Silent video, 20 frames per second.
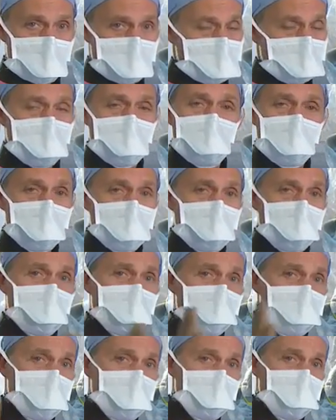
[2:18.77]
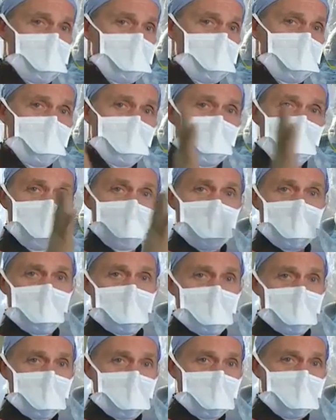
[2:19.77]
So this is very similar to
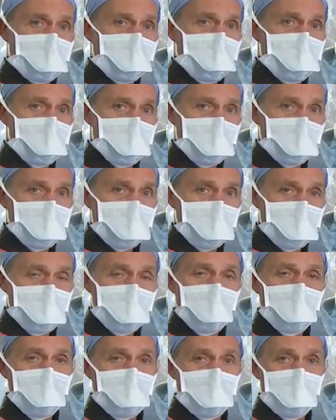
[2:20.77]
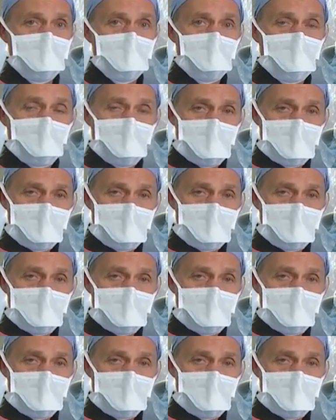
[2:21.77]
like a PA